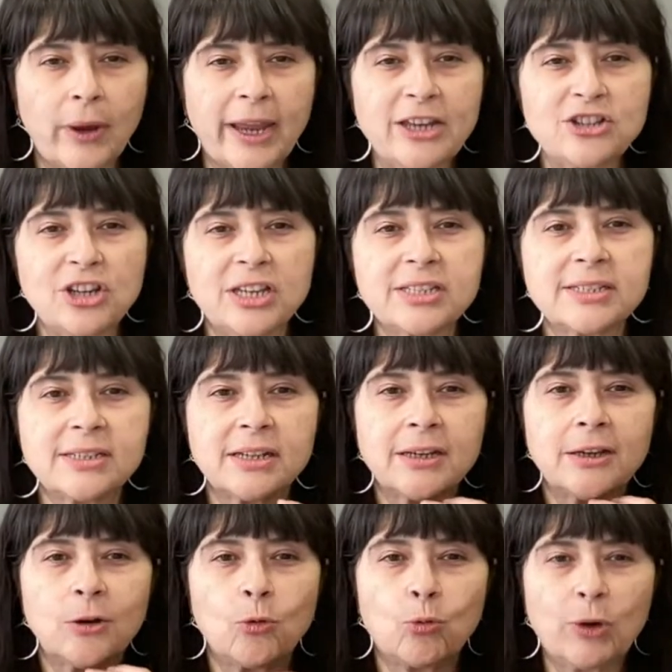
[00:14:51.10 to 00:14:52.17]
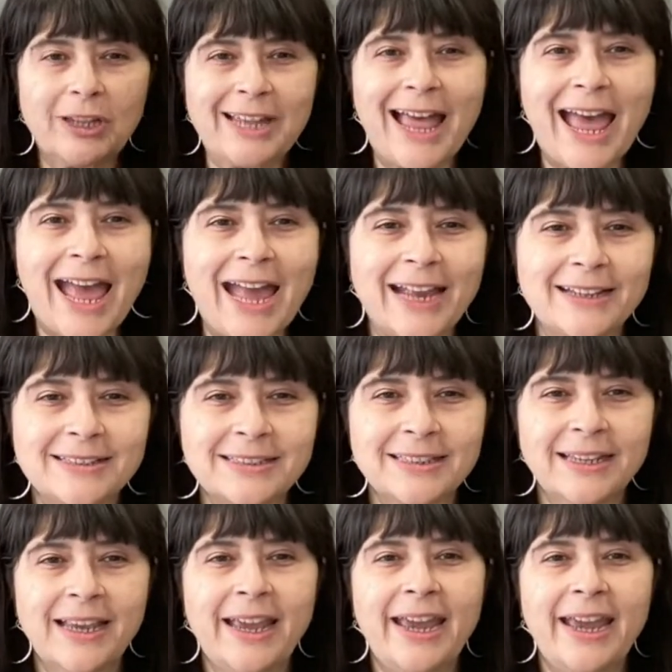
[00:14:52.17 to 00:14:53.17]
and just relax